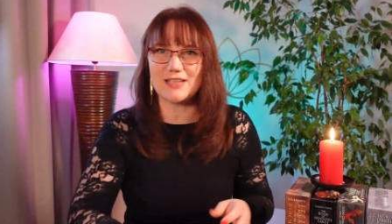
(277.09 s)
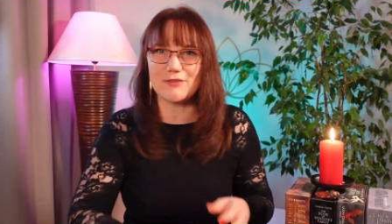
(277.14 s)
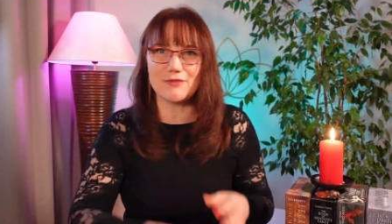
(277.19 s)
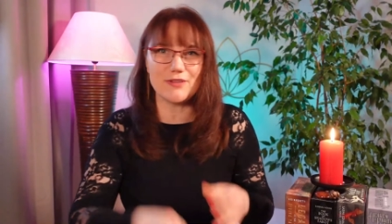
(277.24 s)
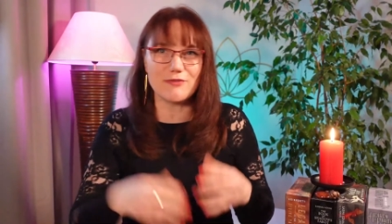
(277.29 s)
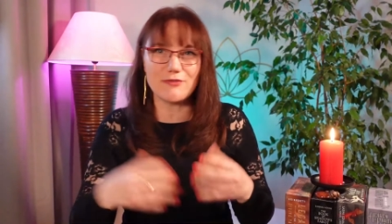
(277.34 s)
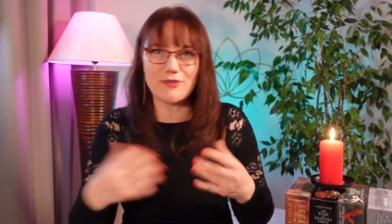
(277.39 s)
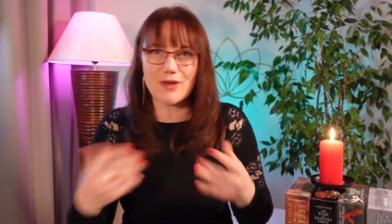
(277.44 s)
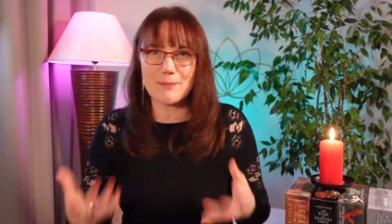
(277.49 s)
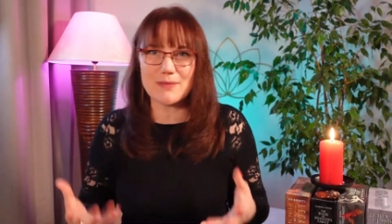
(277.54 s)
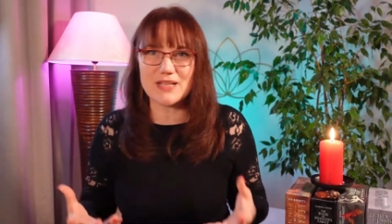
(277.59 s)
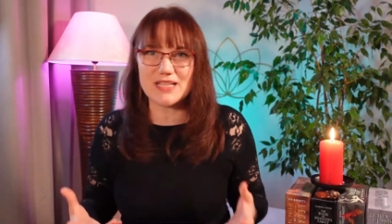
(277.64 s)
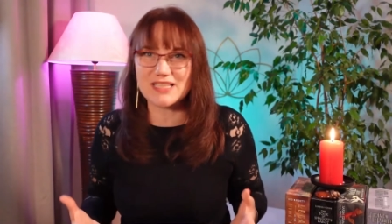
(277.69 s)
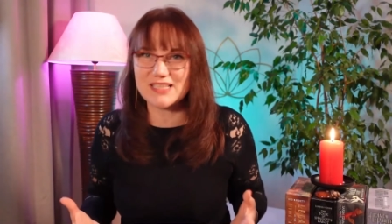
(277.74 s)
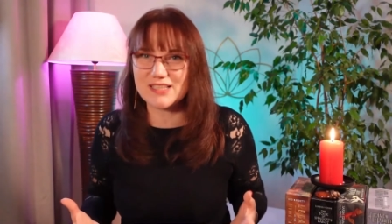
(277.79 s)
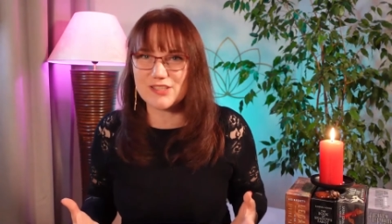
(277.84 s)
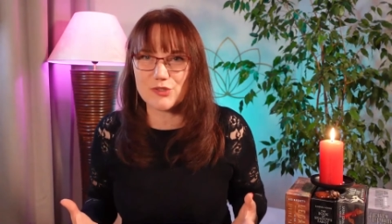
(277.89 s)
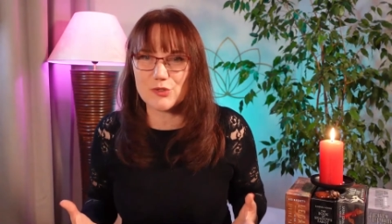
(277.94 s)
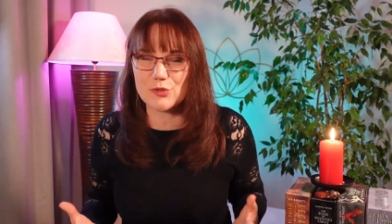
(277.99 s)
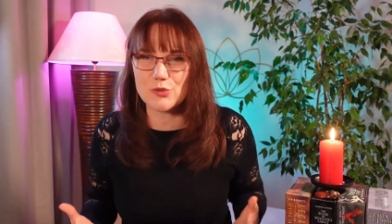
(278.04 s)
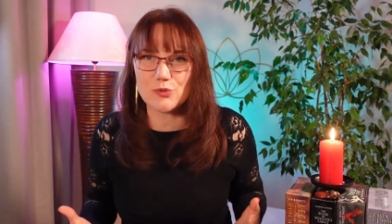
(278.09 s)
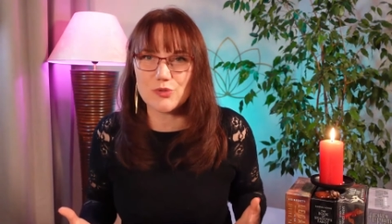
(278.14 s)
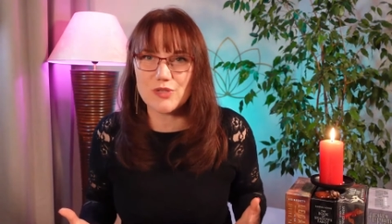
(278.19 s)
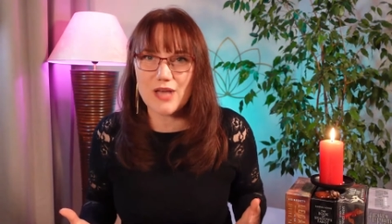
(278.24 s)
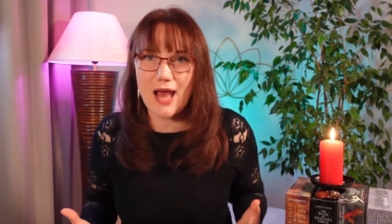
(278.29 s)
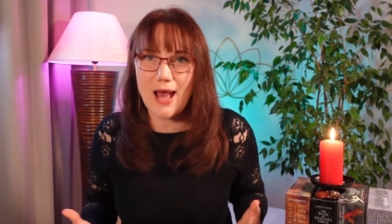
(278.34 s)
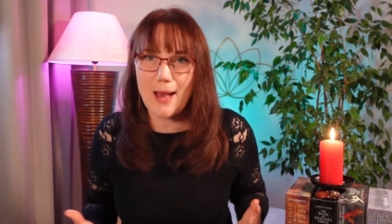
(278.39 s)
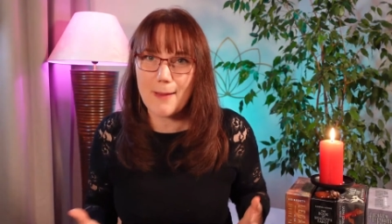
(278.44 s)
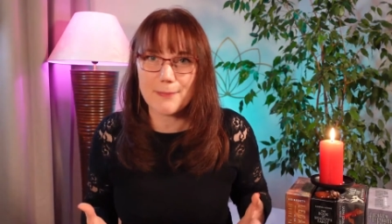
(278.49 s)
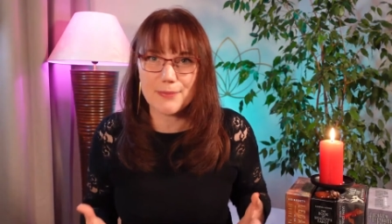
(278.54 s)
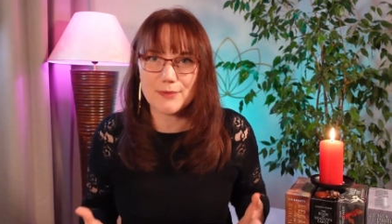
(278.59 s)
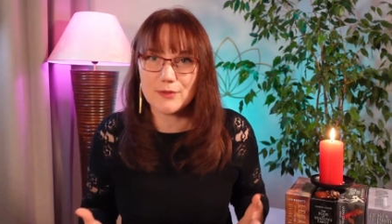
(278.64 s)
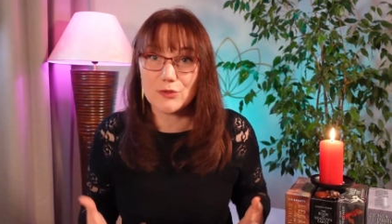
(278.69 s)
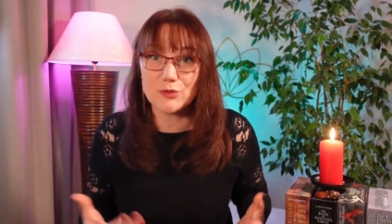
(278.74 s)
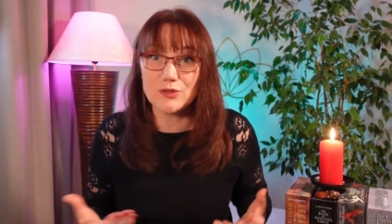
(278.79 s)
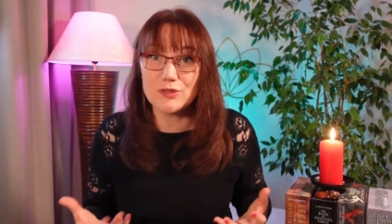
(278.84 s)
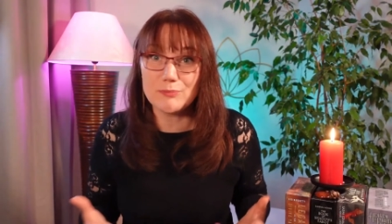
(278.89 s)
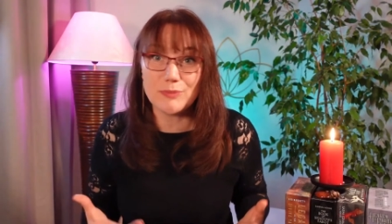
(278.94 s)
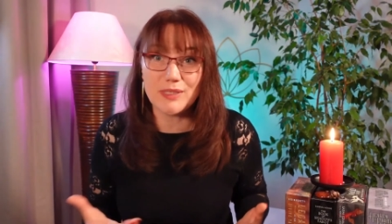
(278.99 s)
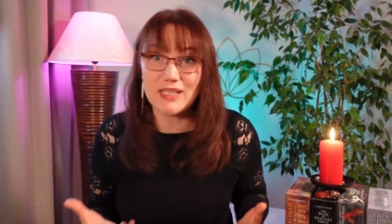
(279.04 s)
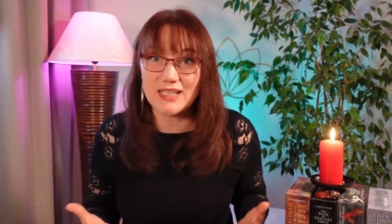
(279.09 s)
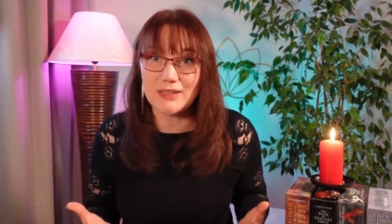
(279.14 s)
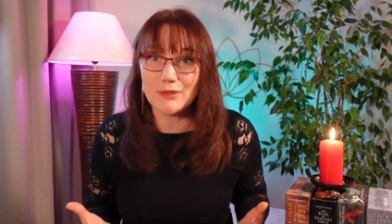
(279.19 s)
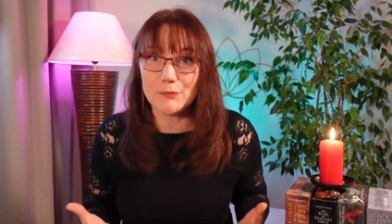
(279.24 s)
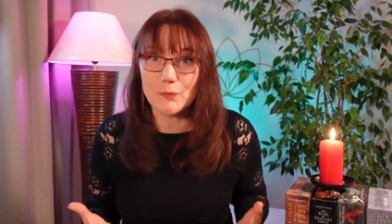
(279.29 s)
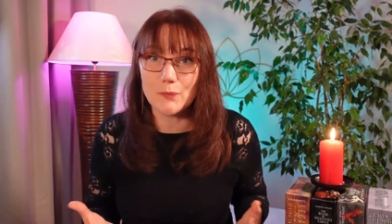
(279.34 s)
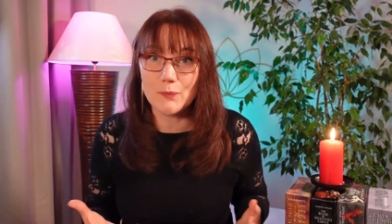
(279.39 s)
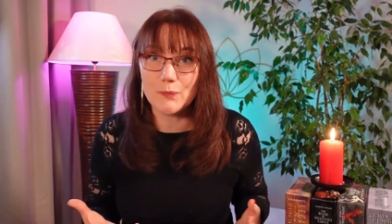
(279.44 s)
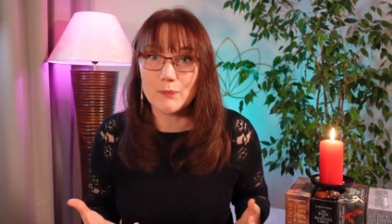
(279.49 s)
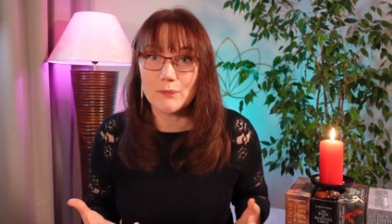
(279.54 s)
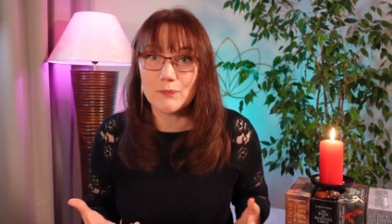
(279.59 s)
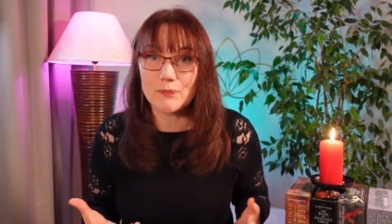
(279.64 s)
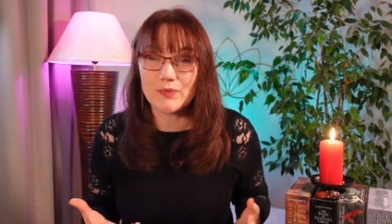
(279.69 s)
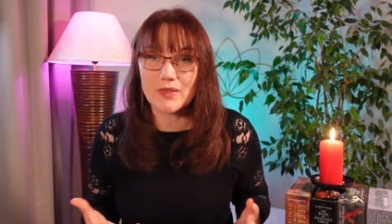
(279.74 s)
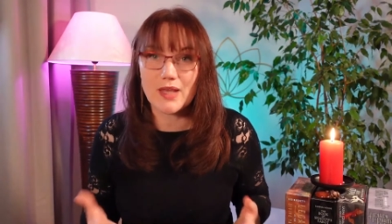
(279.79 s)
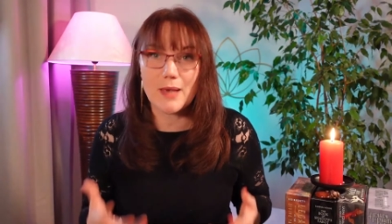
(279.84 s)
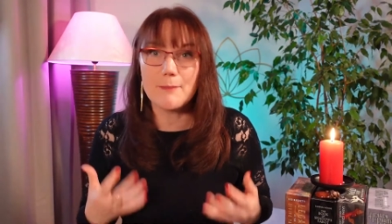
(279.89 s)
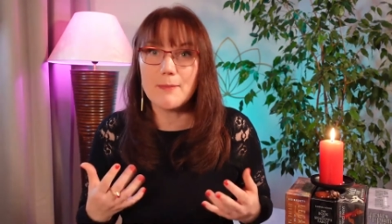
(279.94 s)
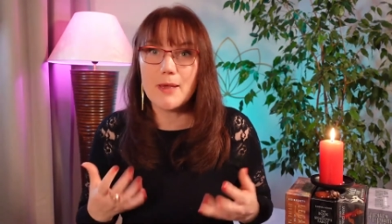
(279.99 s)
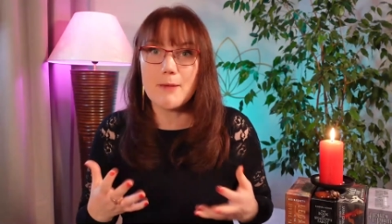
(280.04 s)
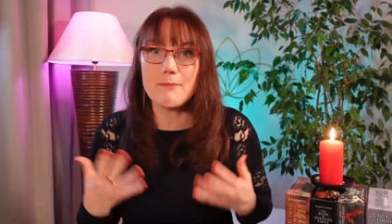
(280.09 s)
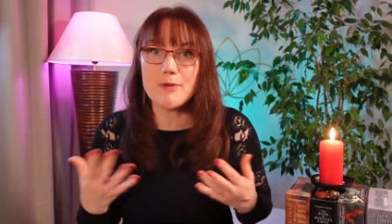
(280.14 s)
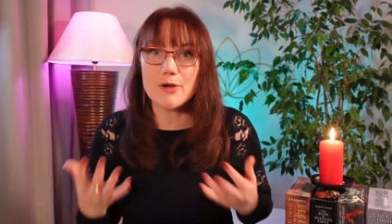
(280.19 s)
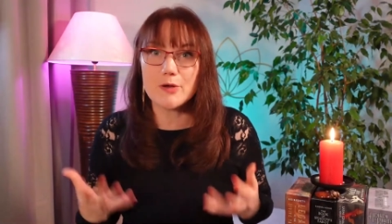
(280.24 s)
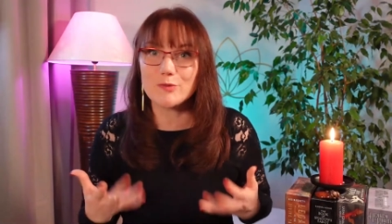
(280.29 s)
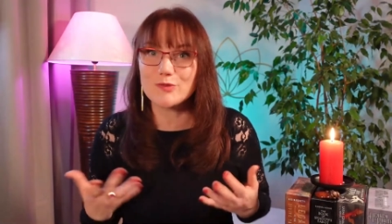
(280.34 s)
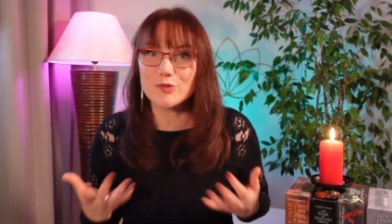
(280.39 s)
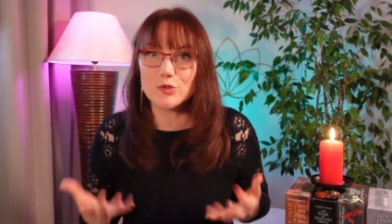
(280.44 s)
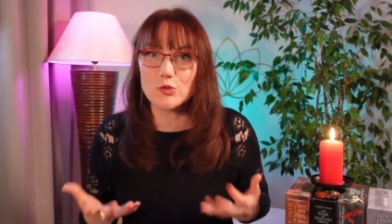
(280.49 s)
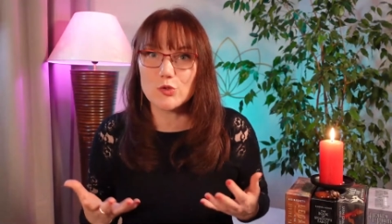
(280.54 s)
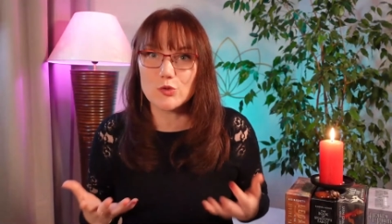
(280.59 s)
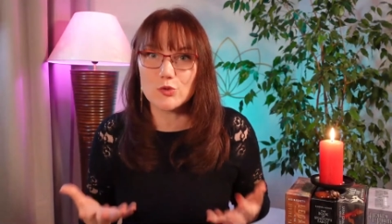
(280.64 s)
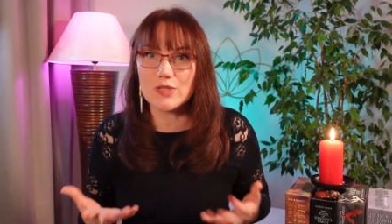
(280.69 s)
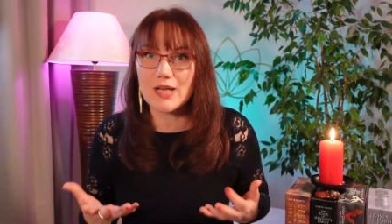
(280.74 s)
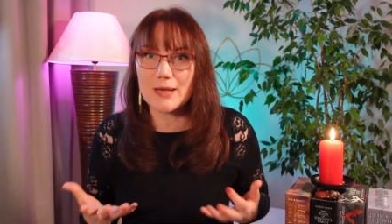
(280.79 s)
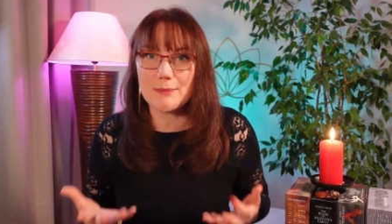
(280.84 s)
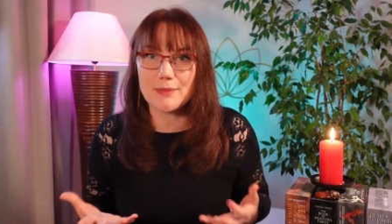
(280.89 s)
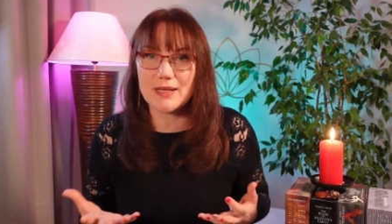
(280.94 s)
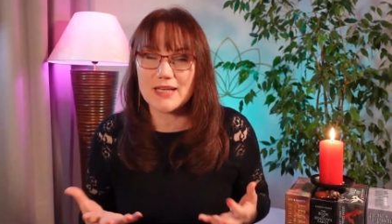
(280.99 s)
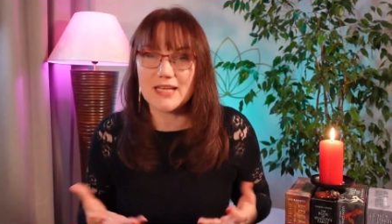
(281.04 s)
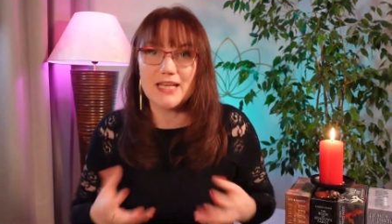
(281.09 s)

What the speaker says: If the family is screwed up, don't be a member of screwed up